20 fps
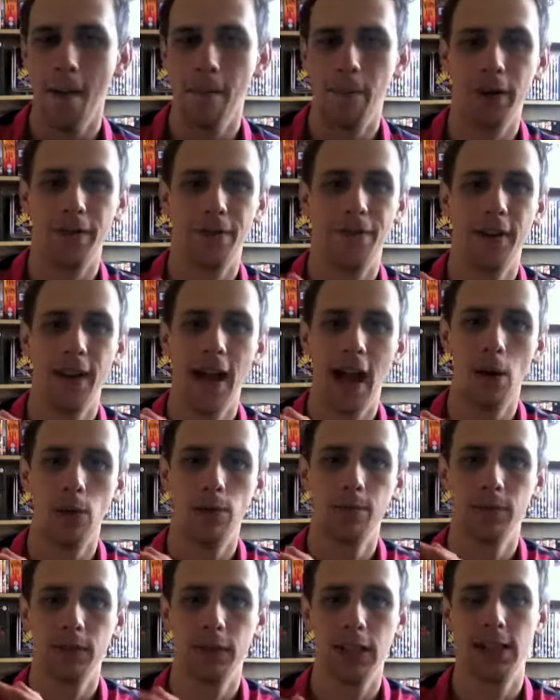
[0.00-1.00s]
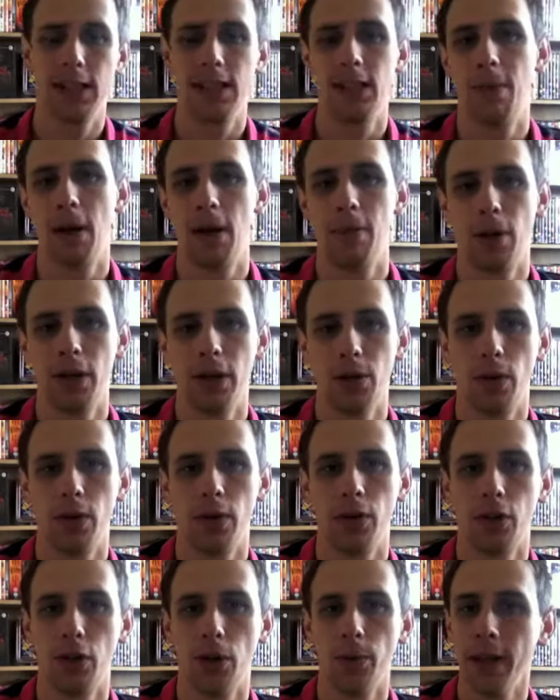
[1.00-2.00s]
But if for now, this is the bad boy you want
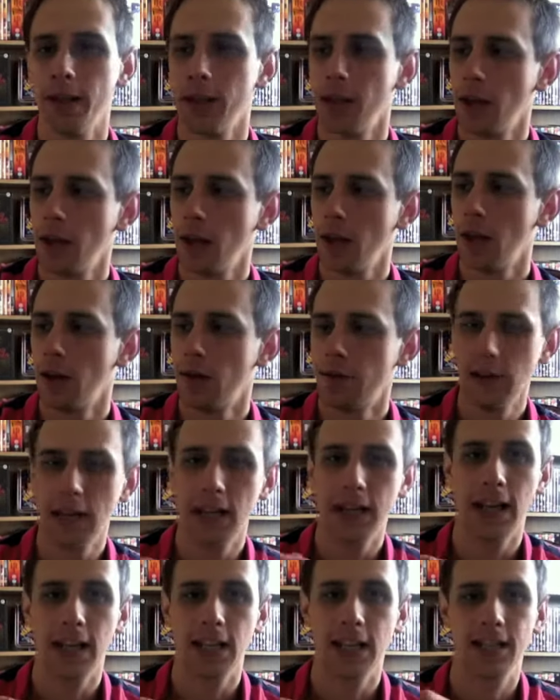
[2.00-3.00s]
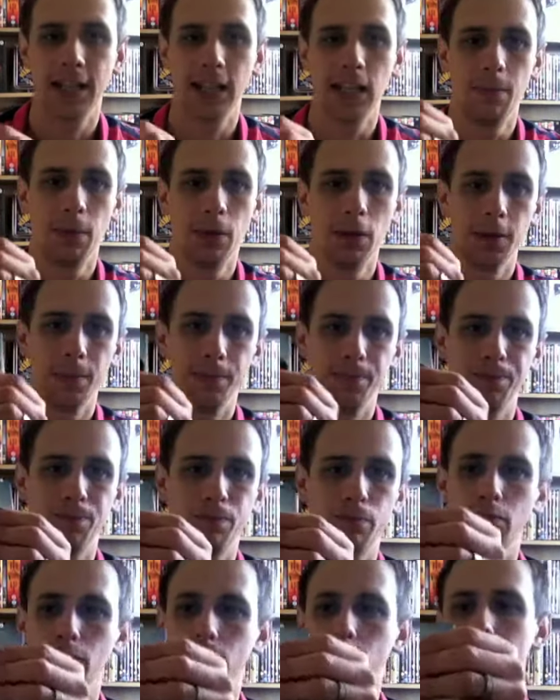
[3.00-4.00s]
to go with. Really nice steelbook.
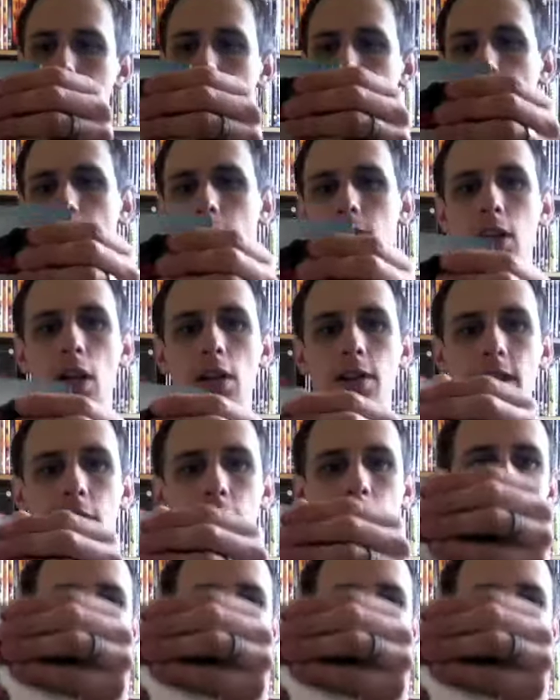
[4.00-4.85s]
Slots out